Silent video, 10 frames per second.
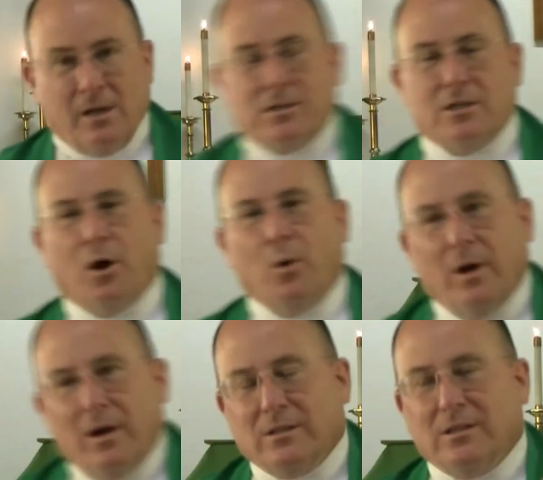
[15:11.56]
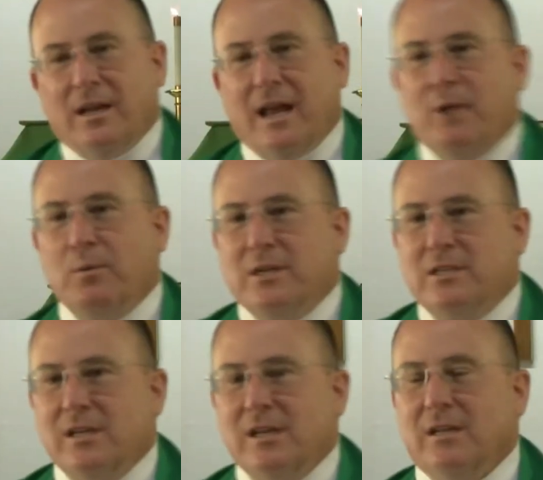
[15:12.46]
So today we
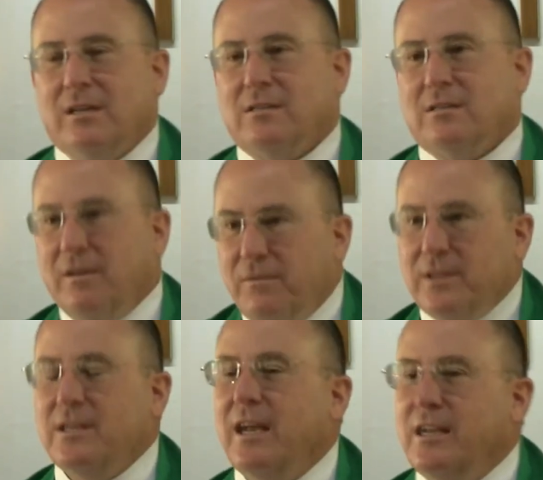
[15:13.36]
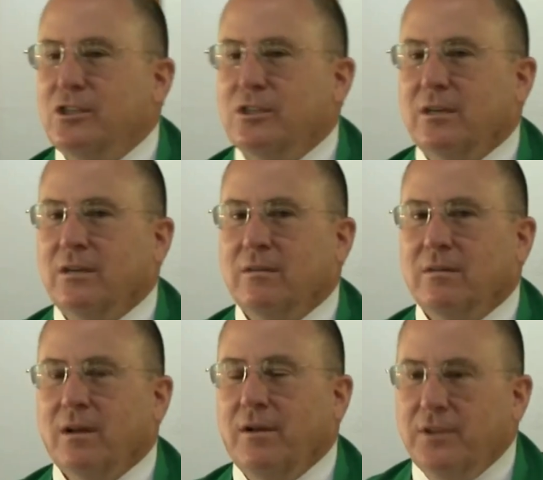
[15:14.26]
see this
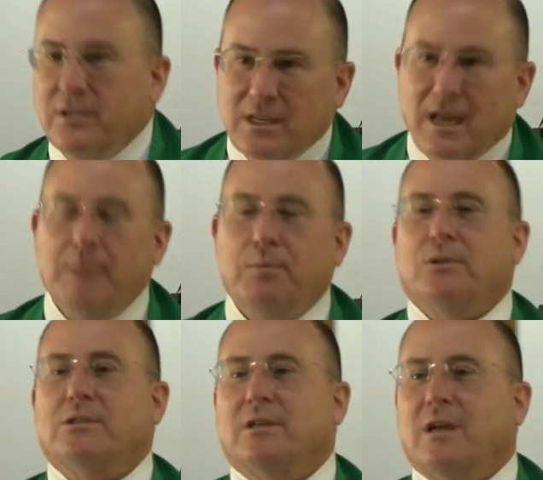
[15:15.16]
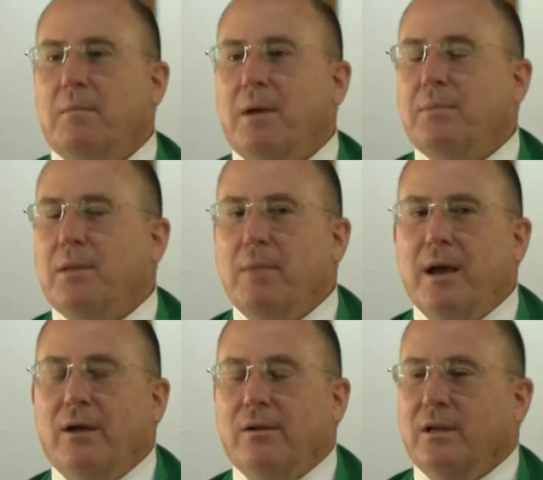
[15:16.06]
invitation of disciples to come up the
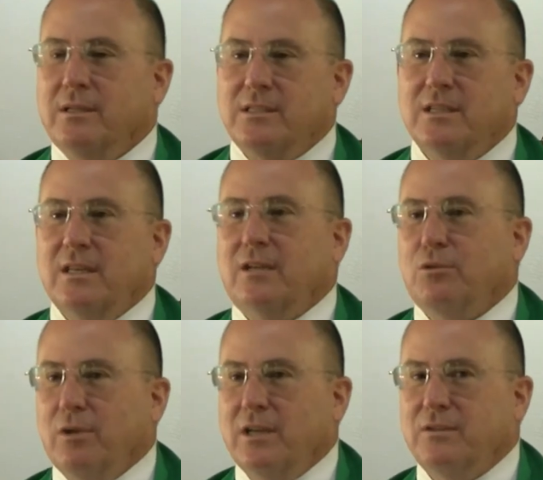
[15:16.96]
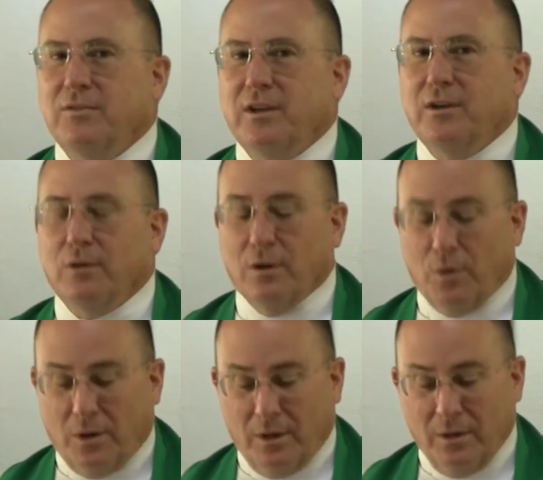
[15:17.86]
mountain and see the transfigured
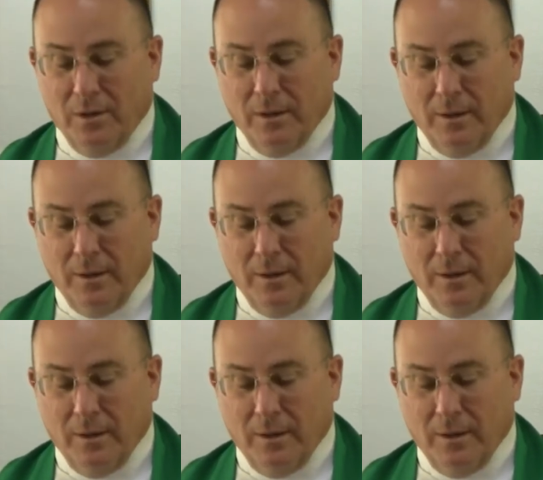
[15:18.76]
Lord.